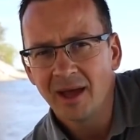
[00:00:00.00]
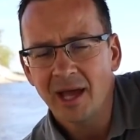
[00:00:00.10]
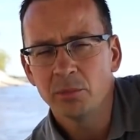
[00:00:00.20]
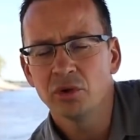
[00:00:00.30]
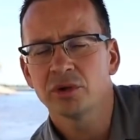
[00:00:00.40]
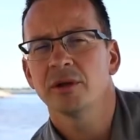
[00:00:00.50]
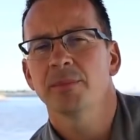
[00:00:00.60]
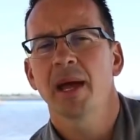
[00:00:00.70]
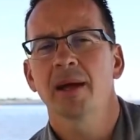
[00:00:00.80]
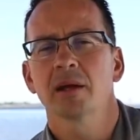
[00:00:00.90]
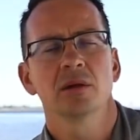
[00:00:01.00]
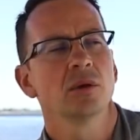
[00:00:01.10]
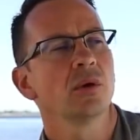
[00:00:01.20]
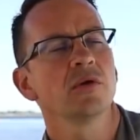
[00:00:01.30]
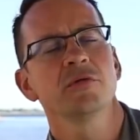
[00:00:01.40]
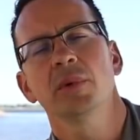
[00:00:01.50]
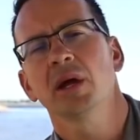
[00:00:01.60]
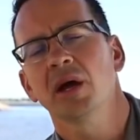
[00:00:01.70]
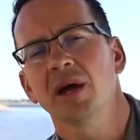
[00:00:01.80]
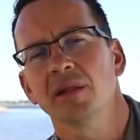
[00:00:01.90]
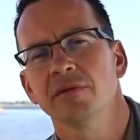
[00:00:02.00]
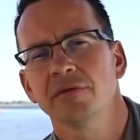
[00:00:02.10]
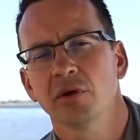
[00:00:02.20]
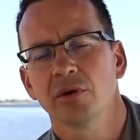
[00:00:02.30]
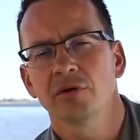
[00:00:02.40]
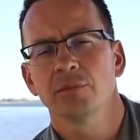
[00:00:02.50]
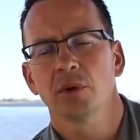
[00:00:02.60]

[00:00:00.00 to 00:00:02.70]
I'm looking back at a lot of my other photos,